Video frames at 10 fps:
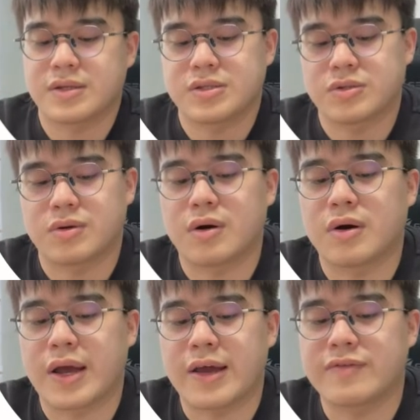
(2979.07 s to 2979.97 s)
So all
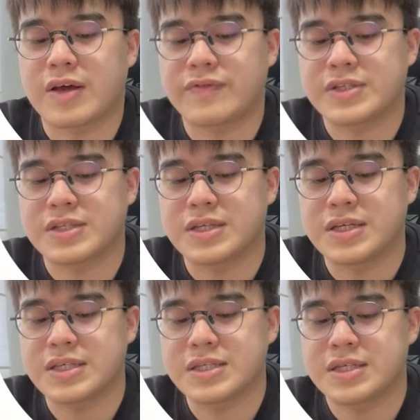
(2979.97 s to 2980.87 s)
I have left is
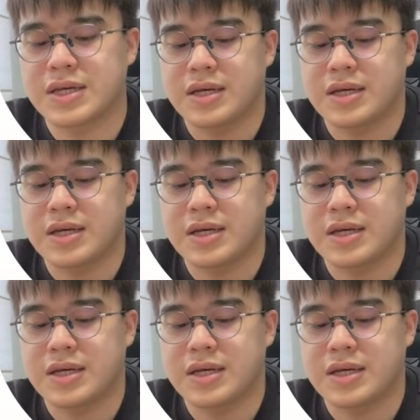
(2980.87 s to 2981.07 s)
this,